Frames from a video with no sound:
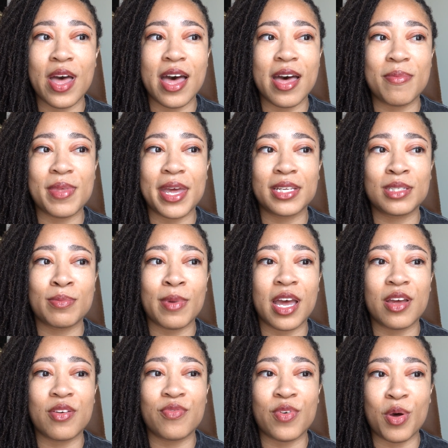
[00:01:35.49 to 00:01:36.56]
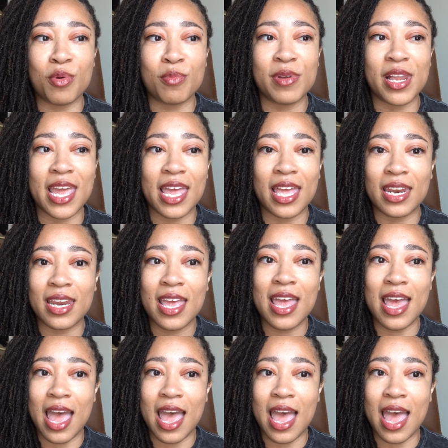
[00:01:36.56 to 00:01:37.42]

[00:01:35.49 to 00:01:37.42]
that's my phone plan.